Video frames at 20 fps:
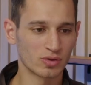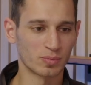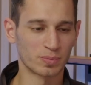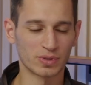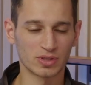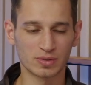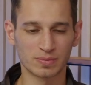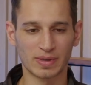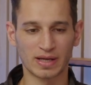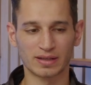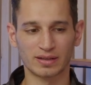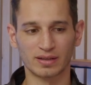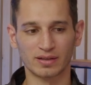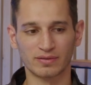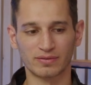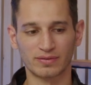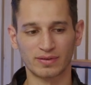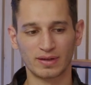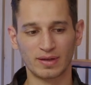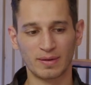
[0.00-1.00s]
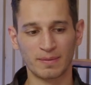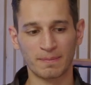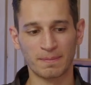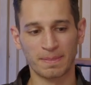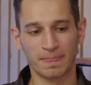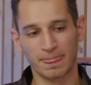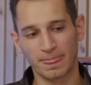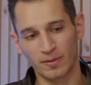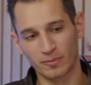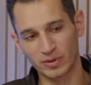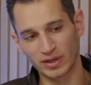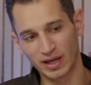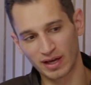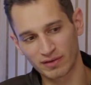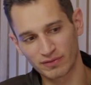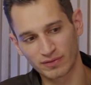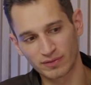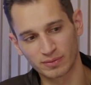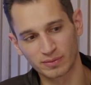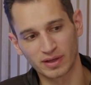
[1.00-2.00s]
perspective, we
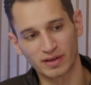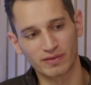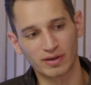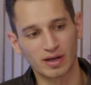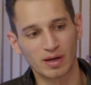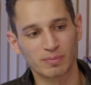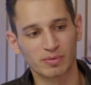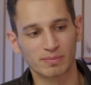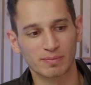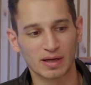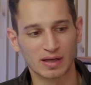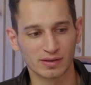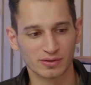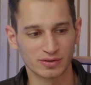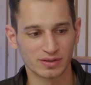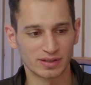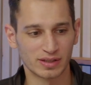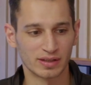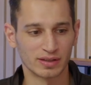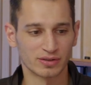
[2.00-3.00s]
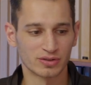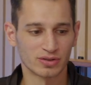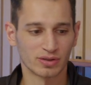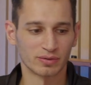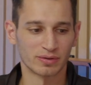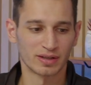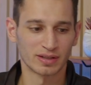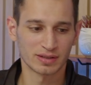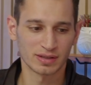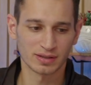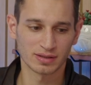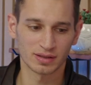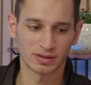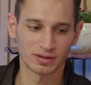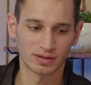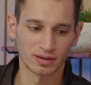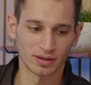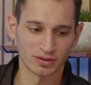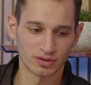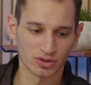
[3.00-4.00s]
have a couple models here. So this is a
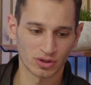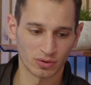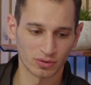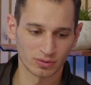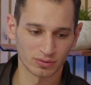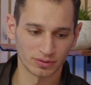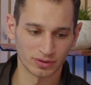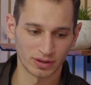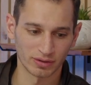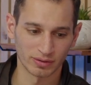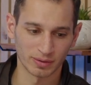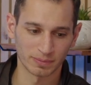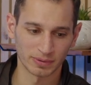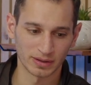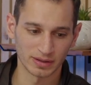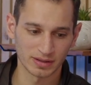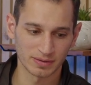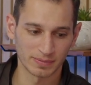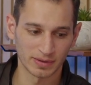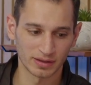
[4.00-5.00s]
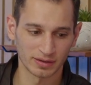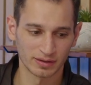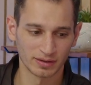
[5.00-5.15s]
total knee replacement.